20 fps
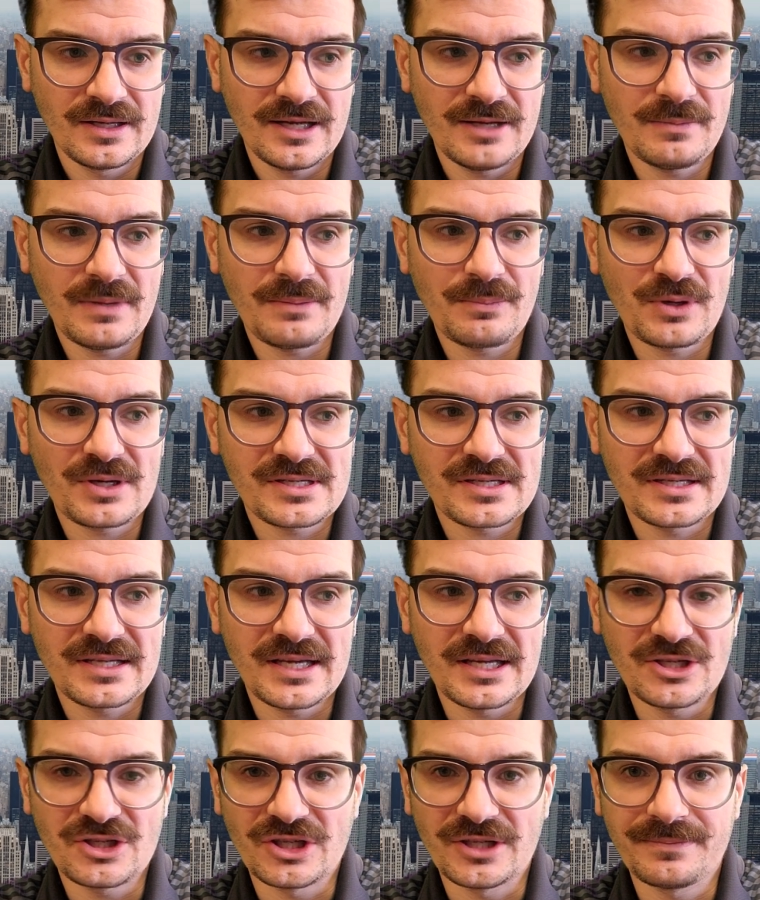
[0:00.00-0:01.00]
In my
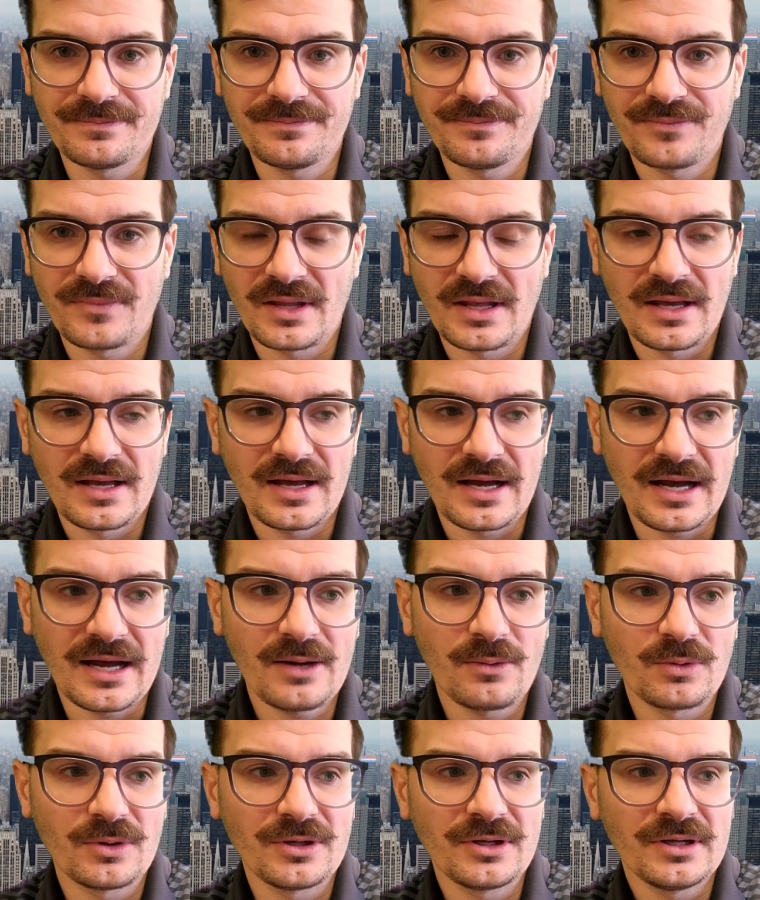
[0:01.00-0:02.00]
presentation,
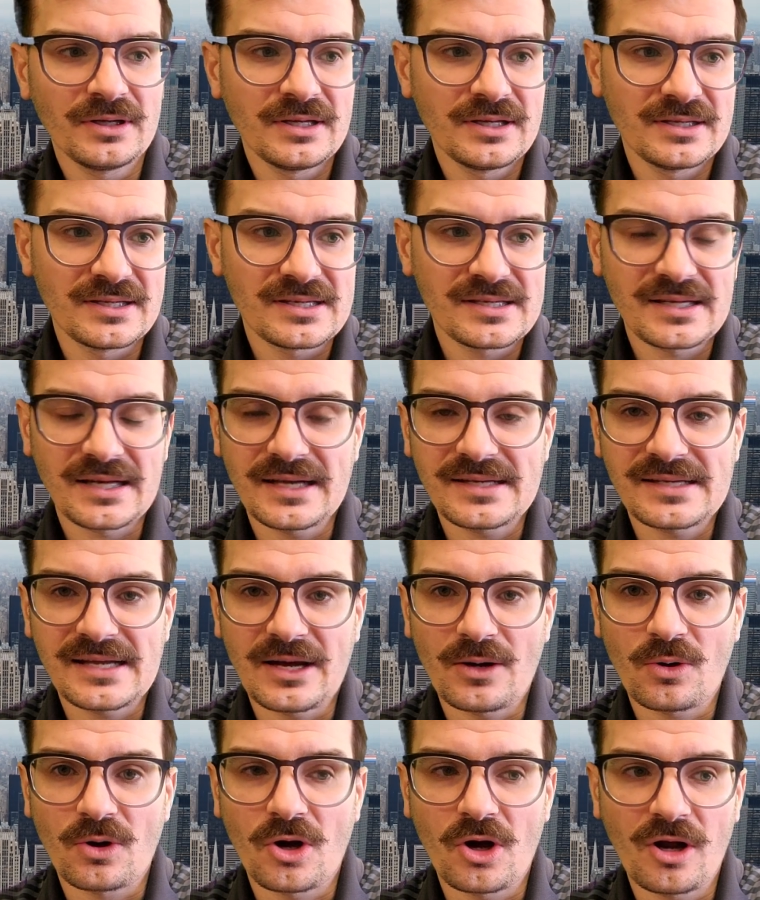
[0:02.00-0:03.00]
I will discuss
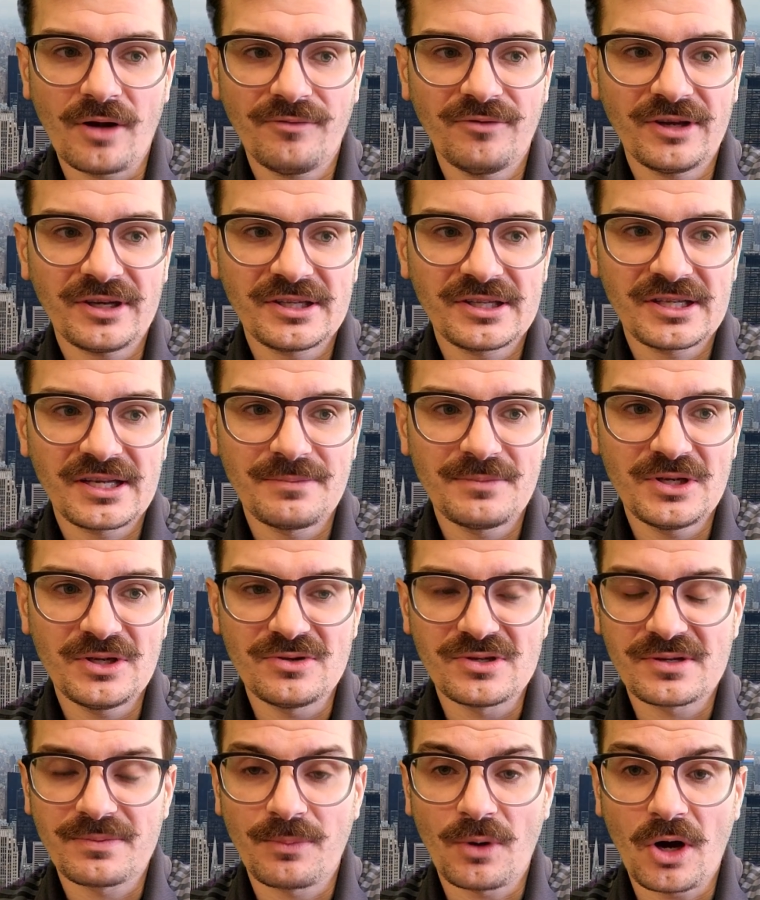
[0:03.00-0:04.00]
how conflict can be
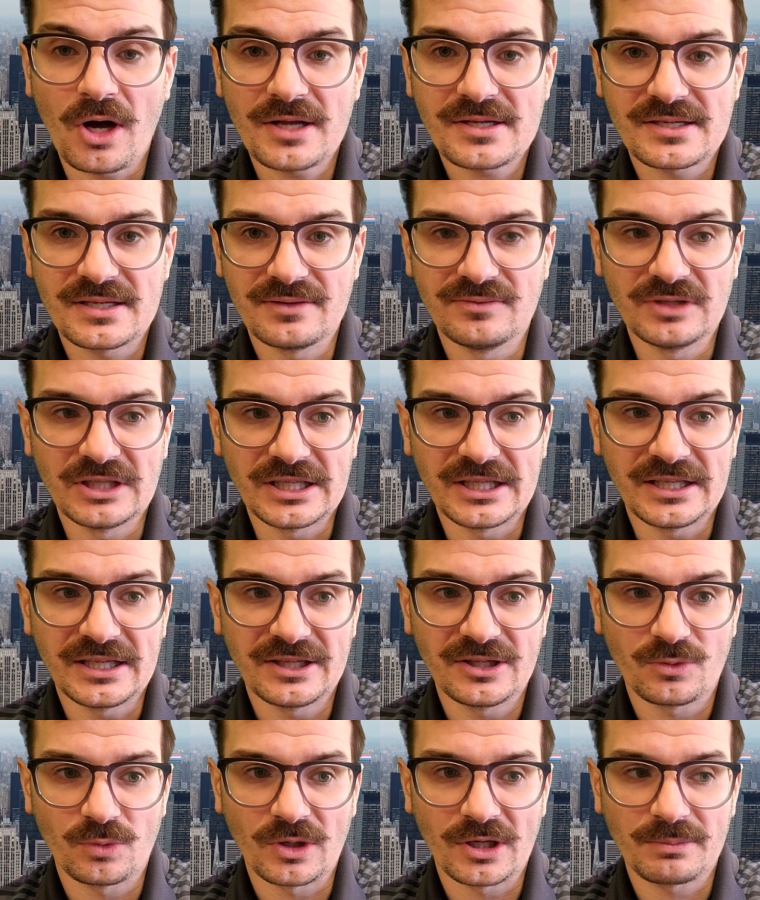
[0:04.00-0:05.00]
used positively
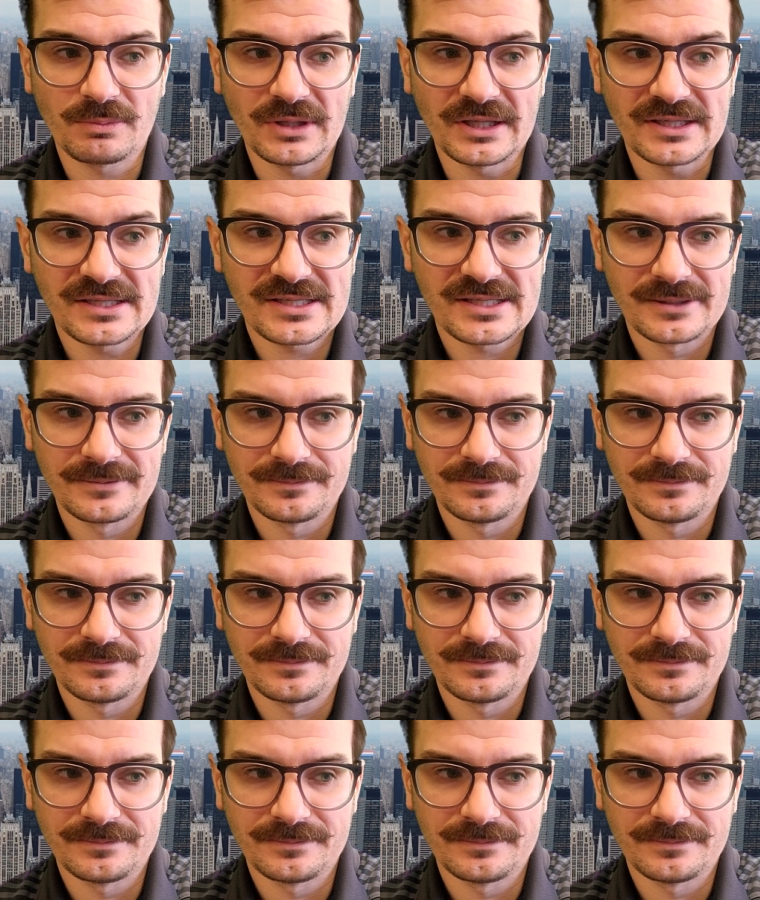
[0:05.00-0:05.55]
in the workplace.